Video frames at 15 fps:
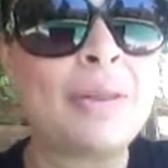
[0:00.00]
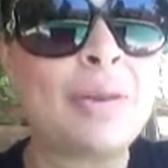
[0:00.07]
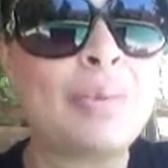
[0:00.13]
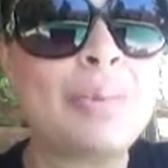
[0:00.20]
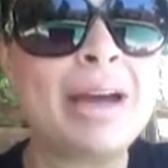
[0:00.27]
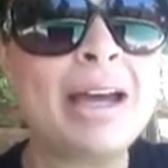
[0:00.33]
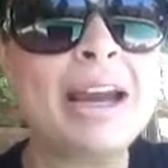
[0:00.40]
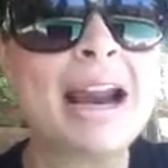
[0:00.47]

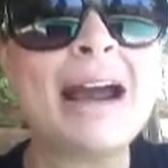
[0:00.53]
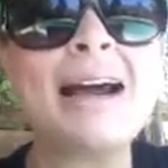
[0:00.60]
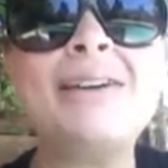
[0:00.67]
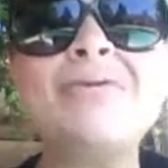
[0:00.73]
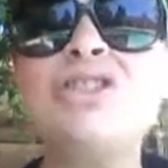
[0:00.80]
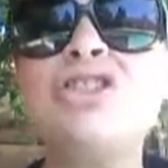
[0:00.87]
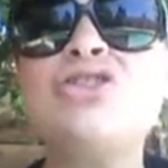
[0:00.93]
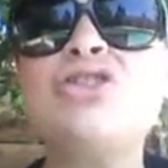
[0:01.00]
but I have
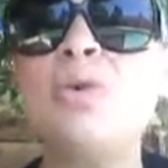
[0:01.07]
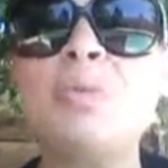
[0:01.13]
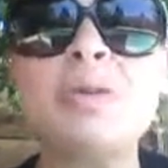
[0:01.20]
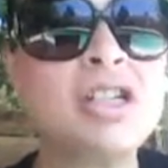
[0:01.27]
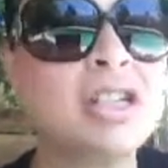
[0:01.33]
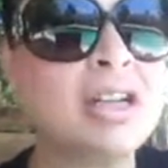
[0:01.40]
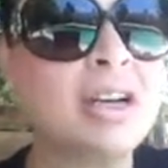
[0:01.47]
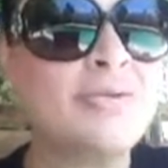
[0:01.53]
so much
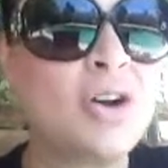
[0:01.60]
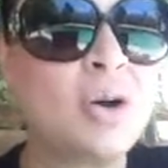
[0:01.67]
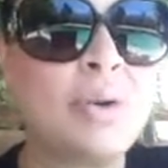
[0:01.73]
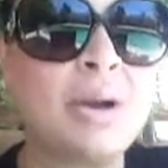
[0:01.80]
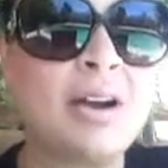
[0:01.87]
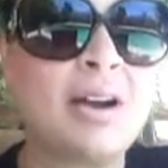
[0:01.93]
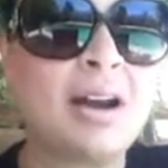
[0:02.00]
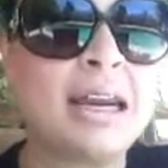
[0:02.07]
stuff
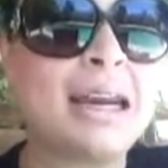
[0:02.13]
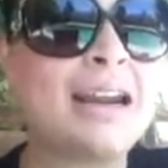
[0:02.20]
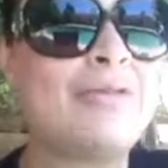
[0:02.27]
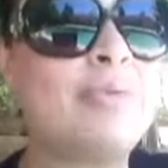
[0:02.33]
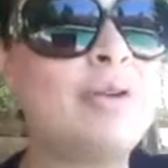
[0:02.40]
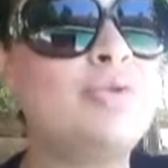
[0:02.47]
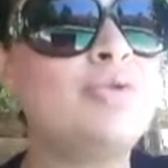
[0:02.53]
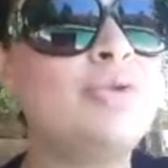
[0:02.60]
going on and I've
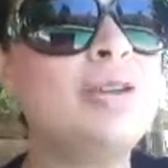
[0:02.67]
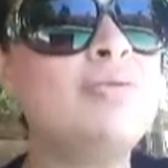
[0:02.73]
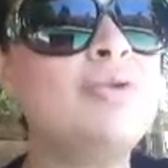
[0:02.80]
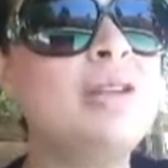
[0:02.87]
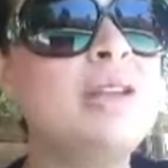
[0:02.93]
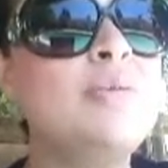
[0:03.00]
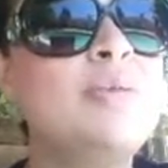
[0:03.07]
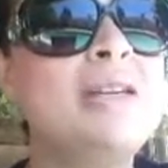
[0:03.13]
been
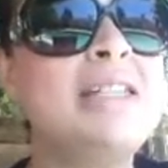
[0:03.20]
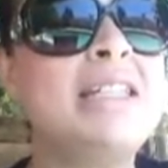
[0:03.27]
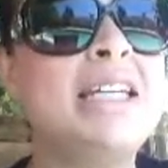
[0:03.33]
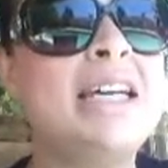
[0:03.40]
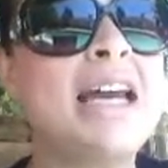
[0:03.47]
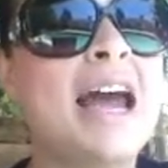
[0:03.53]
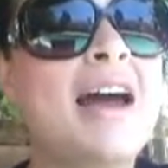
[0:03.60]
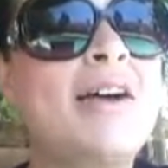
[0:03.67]
really
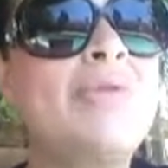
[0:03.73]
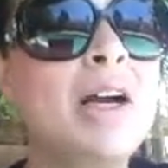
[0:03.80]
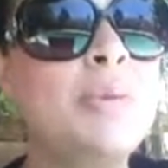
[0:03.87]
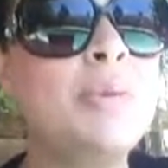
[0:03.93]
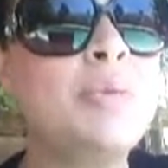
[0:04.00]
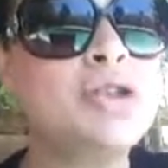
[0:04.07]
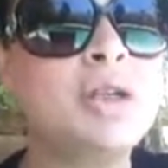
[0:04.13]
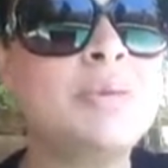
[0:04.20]
busy. I have a
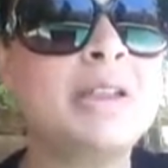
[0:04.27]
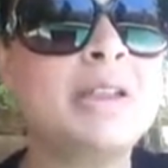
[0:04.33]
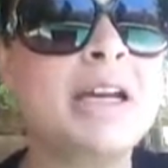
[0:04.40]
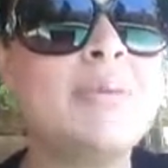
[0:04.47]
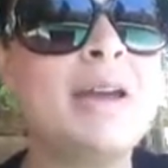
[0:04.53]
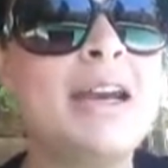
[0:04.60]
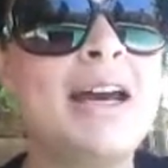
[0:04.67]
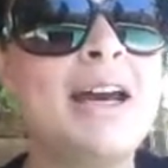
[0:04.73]
couple trips
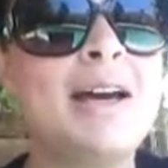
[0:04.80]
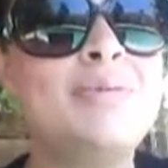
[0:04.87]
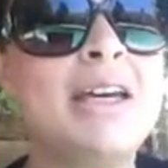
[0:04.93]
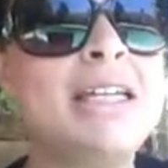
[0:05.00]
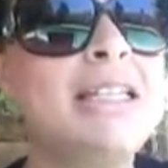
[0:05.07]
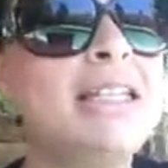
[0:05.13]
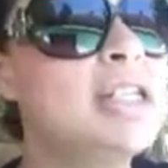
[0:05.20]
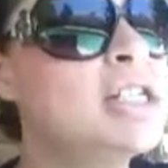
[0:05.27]
coming up that
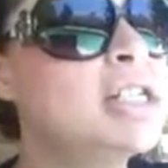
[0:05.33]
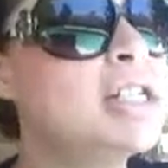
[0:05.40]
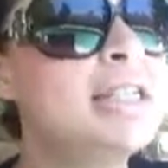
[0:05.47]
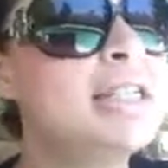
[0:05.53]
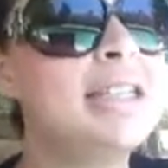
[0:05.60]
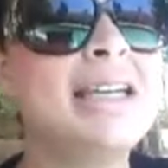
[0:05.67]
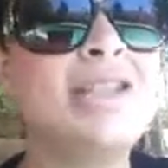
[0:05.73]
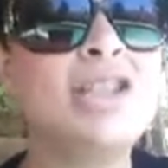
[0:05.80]

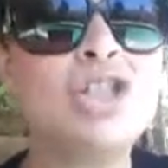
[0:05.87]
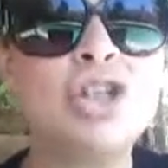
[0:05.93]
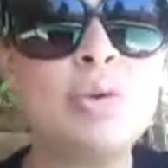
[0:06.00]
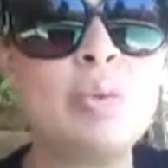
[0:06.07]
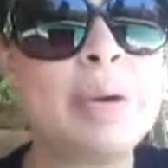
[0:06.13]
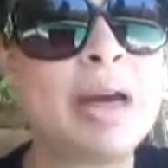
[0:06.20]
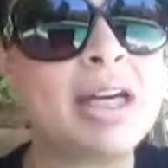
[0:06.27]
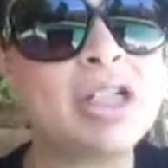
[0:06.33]
it's too
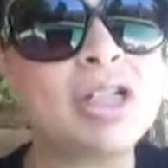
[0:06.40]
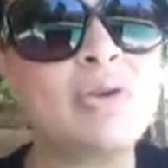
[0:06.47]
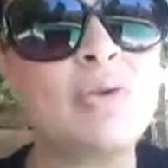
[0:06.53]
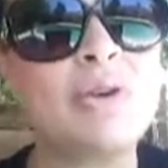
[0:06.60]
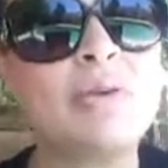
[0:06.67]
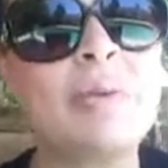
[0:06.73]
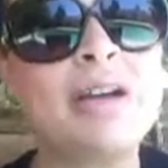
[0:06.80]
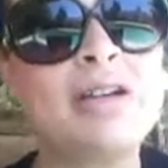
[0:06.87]
much, and
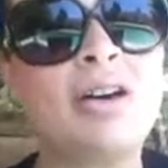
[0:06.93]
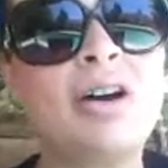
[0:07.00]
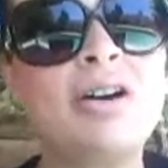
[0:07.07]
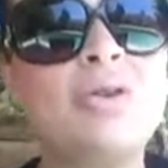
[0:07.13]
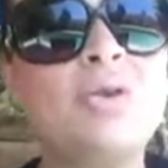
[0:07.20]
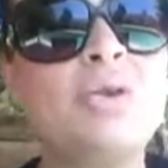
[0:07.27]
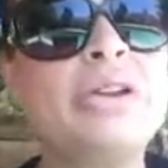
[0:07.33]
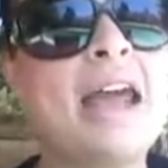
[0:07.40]
with my daughter
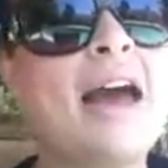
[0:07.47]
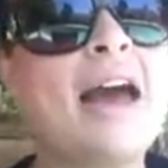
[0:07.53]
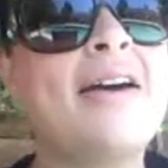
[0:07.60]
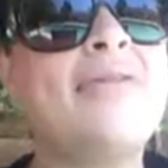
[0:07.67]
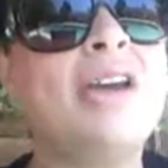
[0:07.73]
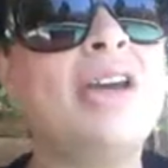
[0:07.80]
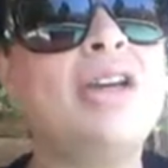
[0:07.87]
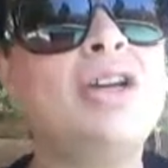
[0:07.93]
only
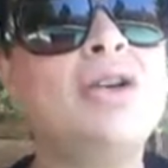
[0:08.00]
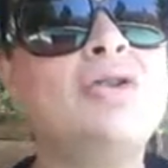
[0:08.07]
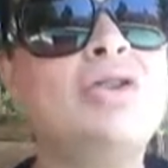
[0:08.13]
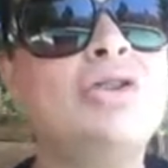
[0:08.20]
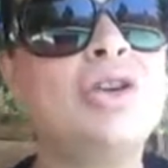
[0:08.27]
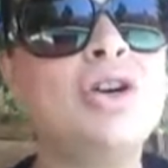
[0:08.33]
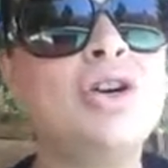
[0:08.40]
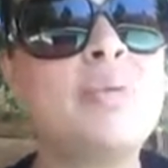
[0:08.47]
having a
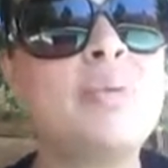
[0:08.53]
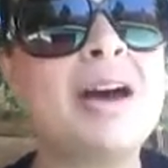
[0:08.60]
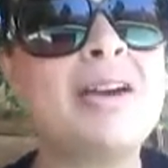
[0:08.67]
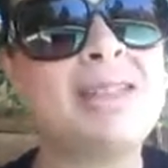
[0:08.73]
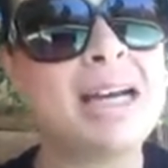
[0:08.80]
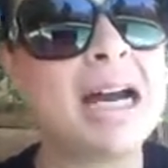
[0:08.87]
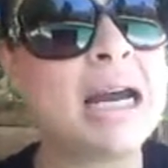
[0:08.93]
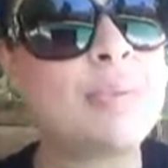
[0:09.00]
certain amount of
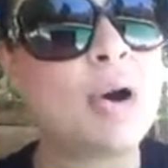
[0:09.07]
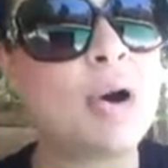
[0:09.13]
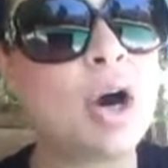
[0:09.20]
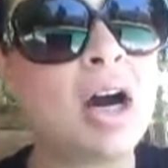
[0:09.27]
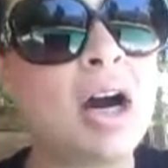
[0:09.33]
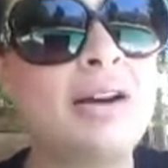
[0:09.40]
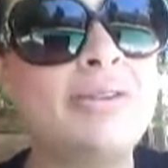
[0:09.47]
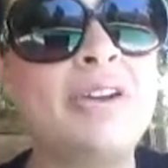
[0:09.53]
time
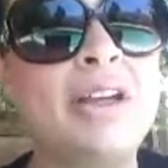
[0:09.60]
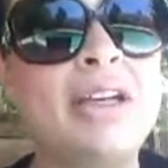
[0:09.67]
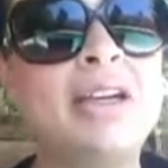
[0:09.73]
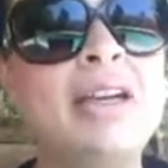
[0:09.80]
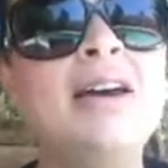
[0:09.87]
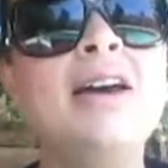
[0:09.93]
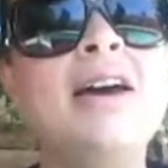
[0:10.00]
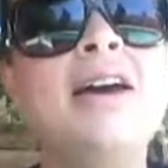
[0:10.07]
off and
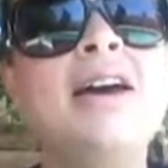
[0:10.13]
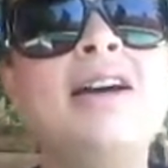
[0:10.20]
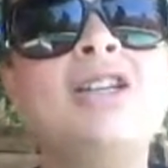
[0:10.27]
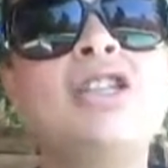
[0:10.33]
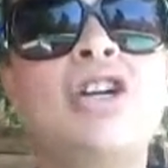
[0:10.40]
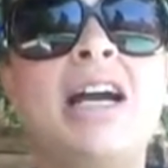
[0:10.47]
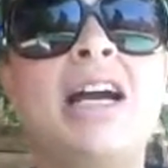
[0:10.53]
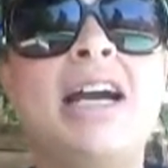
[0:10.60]

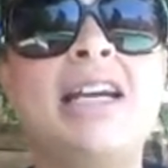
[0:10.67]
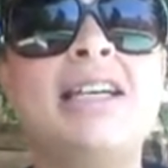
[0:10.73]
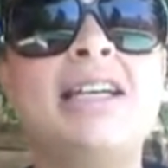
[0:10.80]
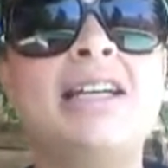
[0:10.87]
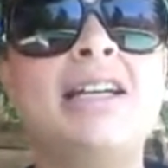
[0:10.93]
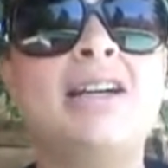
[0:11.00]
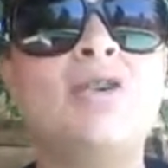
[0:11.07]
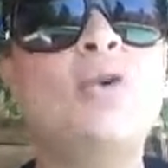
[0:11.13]
trying
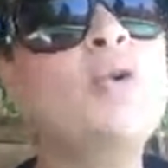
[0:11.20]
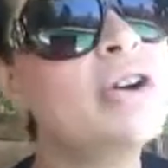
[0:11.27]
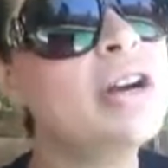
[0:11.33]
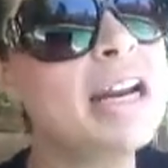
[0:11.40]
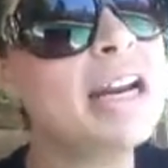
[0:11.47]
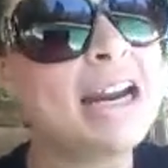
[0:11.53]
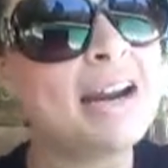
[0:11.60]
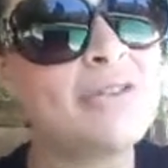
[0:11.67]
to
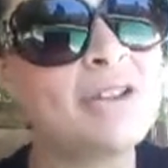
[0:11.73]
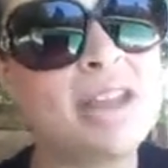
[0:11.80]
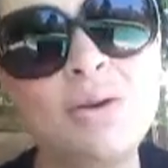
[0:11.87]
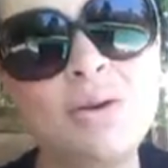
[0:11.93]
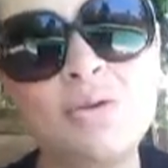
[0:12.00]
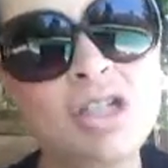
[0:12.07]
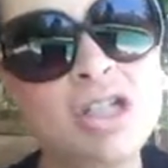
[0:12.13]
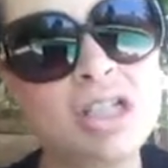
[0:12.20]
coordinate everything
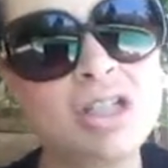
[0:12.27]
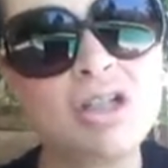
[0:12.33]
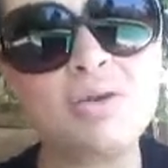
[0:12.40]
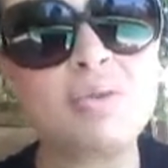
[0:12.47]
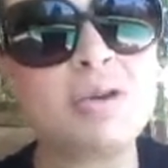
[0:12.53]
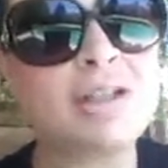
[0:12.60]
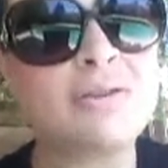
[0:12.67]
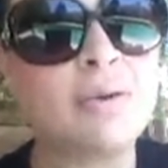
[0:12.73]
was just too
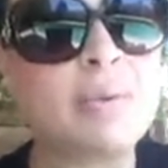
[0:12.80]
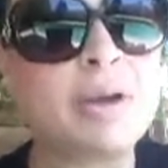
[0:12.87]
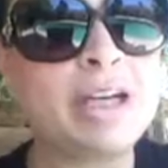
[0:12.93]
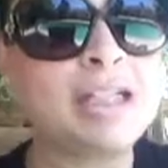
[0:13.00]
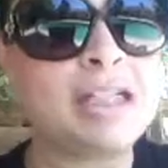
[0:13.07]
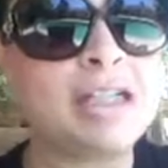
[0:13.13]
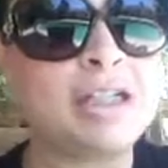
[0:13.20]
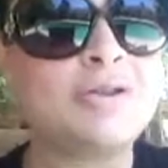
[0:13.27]
much for me to
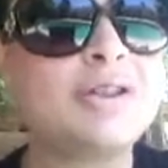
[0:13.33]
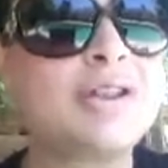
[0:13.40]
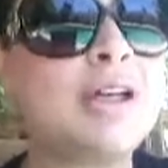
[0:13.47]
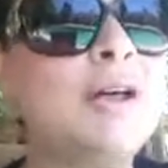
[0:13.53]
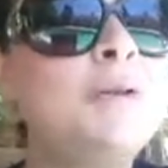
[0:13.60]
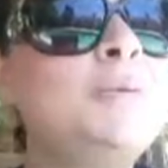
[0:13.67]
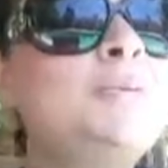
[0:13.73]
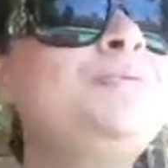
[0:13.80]
do. So